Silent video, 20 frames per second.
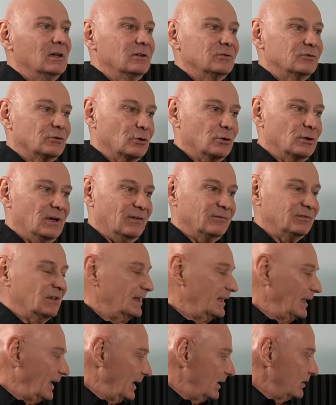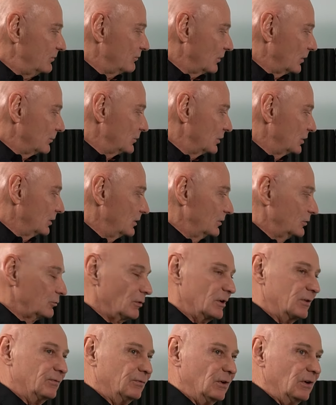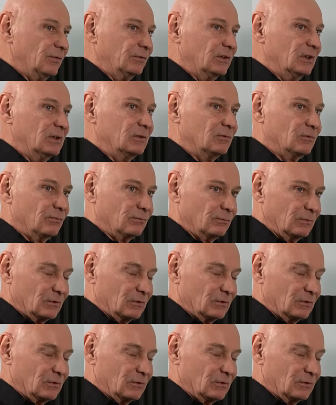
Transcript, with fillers: So you'd have the gain from the 350,